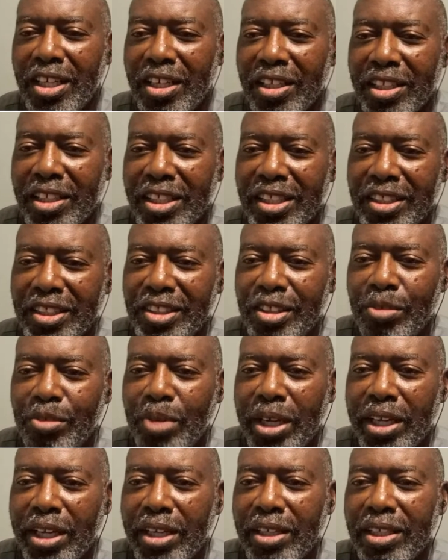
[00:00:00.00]
or he's
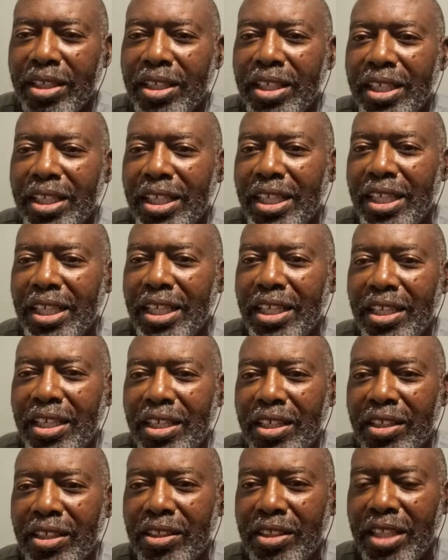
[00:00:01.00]
somebody
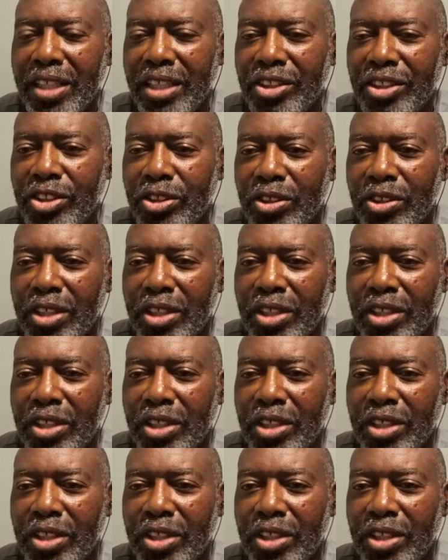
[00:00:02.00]
that